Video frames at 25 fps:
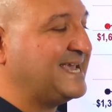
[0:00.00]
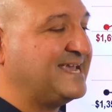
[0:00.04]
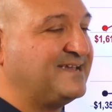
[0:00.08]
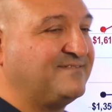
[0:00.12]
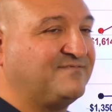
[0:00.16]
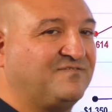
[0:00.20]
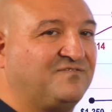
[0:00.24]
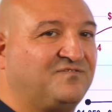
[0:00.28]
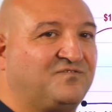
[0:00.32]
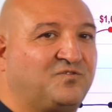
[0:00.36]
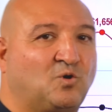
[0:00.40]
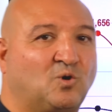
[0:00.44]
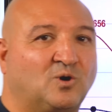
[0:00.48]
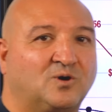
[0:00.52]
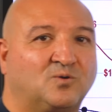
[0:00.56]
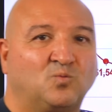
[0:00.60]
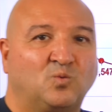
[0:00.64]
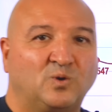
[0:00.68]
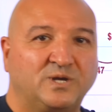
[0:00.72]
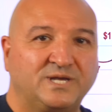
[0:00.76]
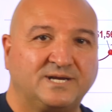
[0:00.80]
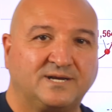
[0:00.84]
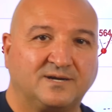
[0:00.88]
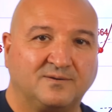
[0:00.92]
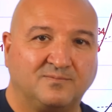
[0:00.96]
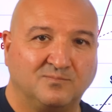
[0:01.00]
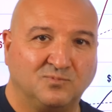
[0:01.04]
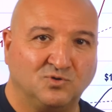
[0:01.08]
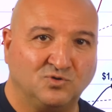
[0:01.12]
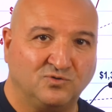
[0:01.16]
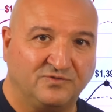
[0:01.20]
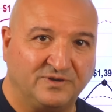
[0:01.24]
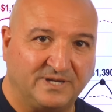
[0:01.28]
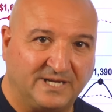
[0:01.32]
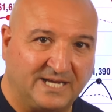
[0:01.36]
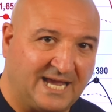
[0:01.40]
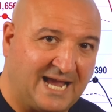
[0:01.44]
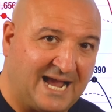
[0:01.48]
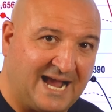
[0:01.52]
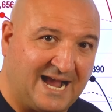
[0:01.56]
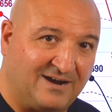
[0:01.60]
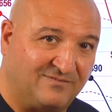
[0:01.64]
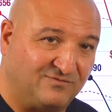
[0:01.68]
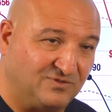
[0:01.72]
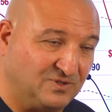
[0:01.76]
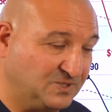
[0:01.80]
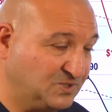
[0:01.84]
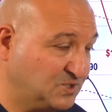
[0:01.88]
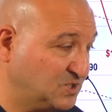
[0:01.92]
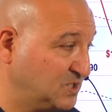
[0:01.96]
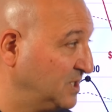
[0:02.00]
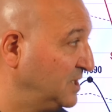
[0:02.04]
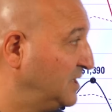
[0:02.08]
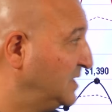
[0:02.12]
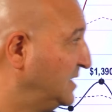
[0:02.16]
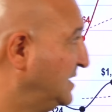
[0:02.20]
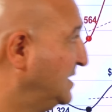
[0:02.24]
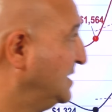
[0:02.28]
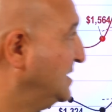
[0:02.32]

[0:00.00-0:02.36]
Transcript: a 4-week moving average.